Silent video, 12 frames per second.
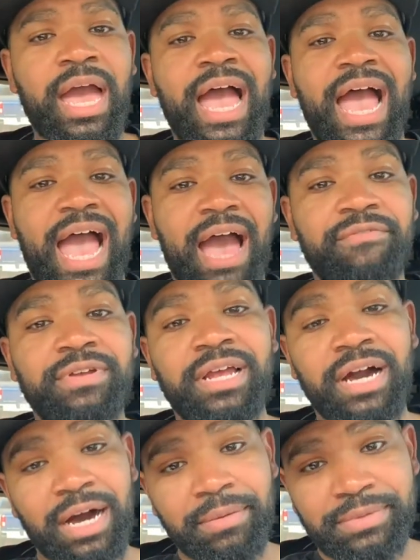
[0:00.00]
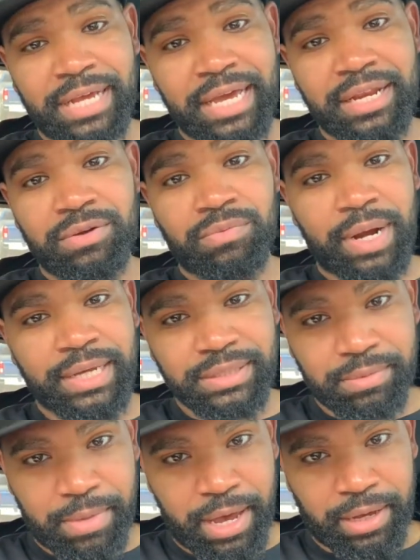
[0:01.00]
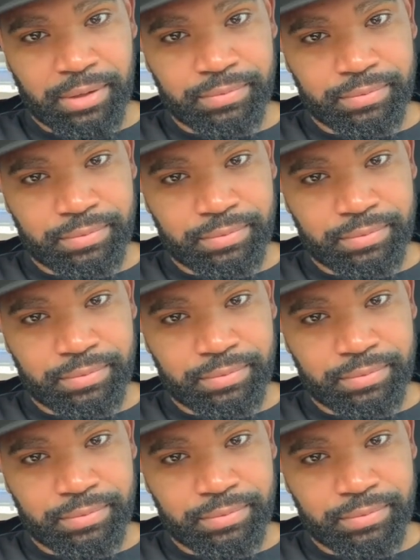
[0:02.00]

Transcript: have an updated resume.